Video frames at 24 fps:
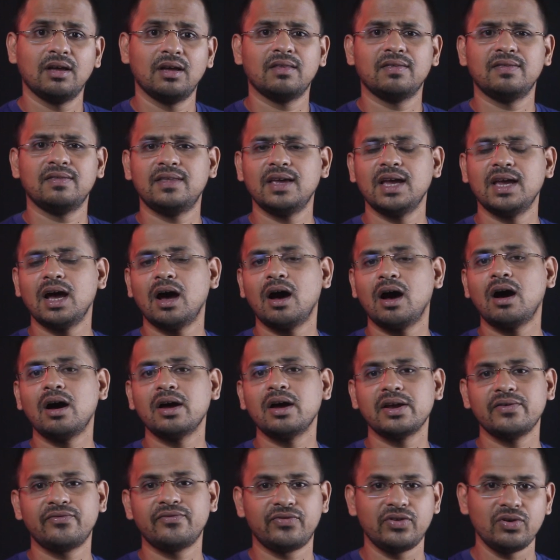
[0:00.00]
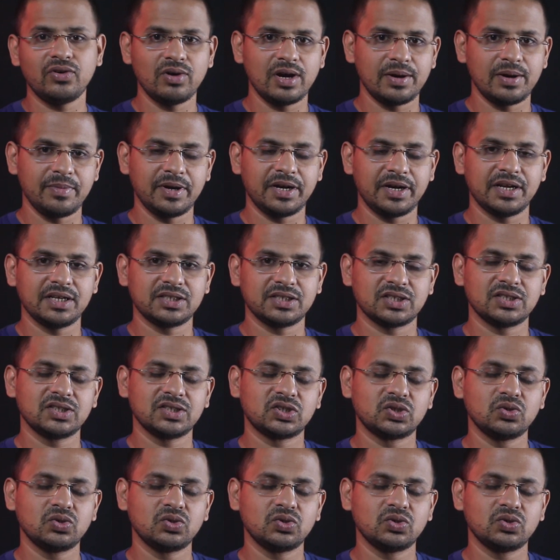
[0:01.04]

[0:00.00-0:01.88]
there are a few limitations